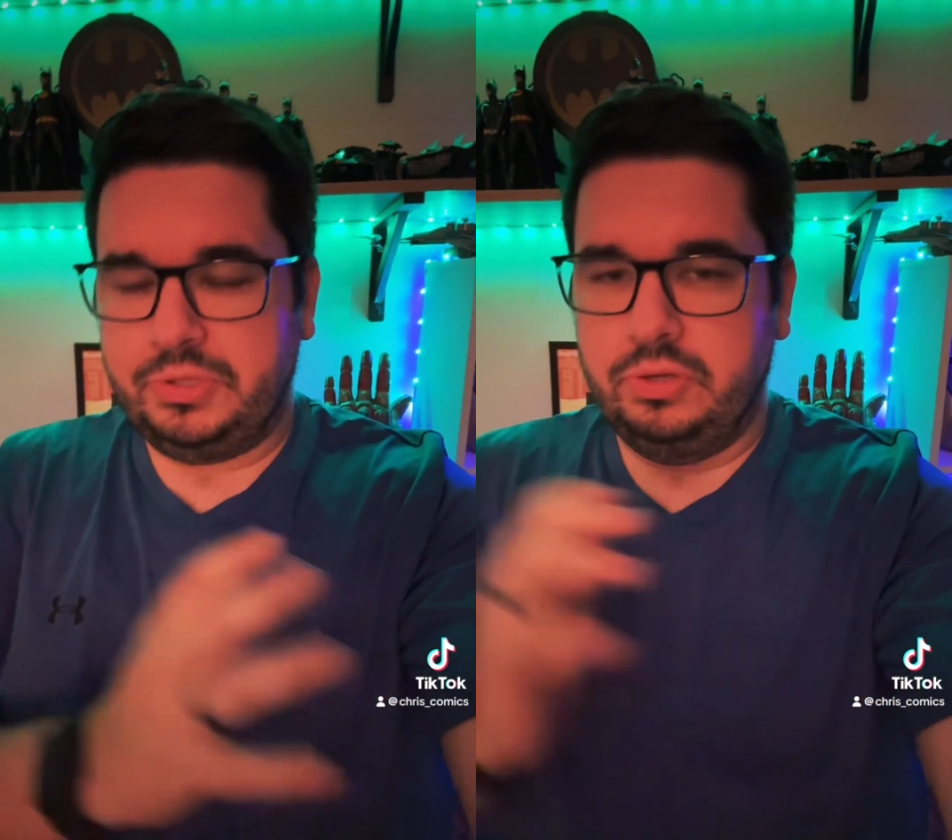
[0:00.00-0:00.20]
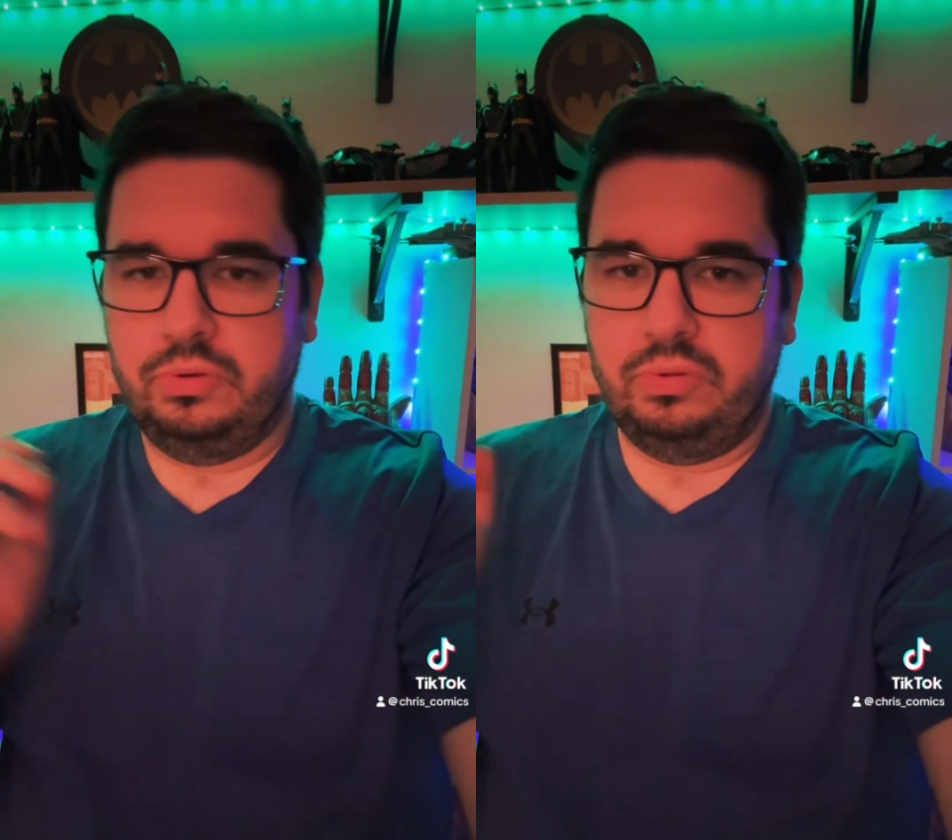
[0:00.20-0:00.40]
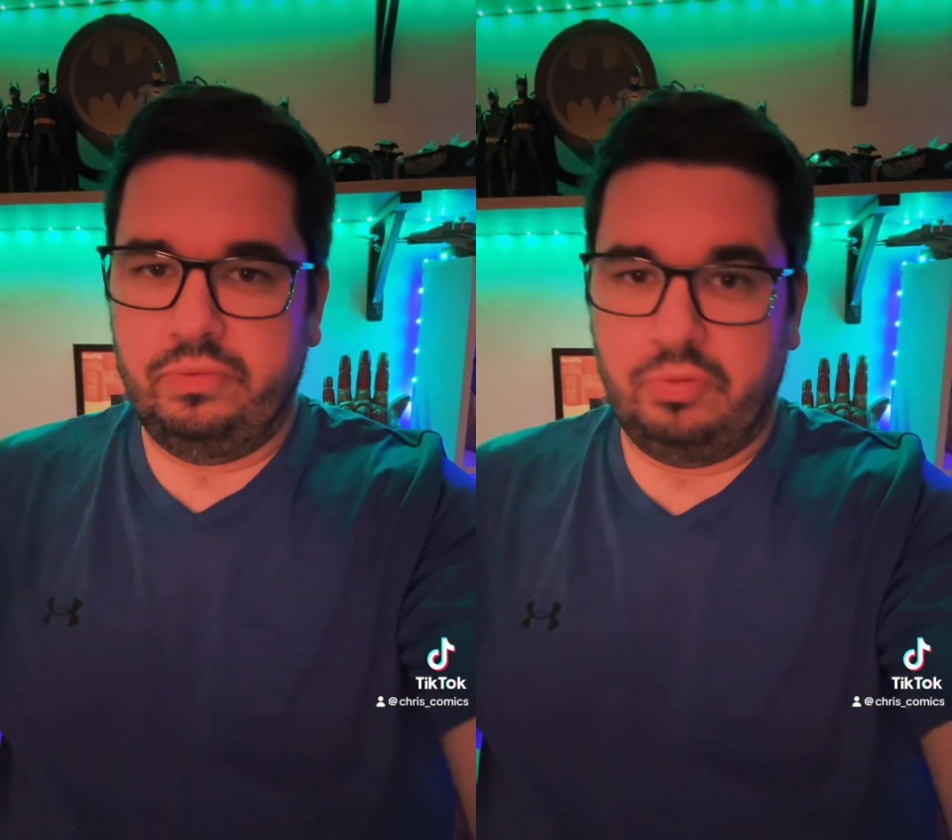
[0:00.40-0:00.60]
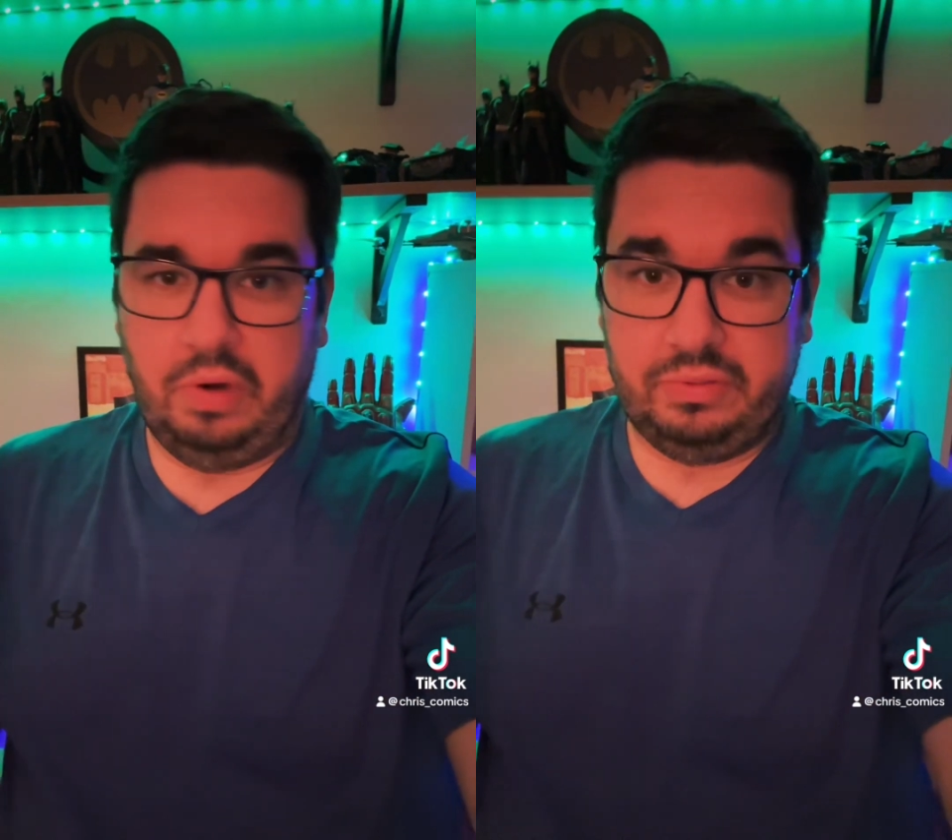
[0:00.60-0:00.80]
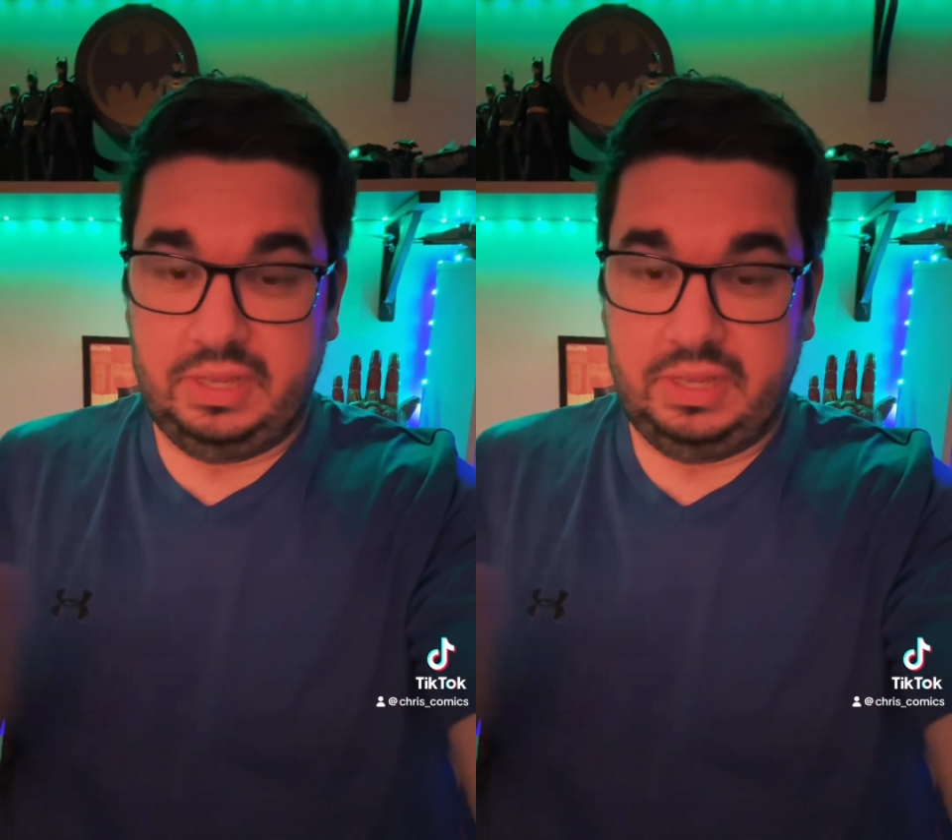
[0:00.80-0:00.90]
to throughout the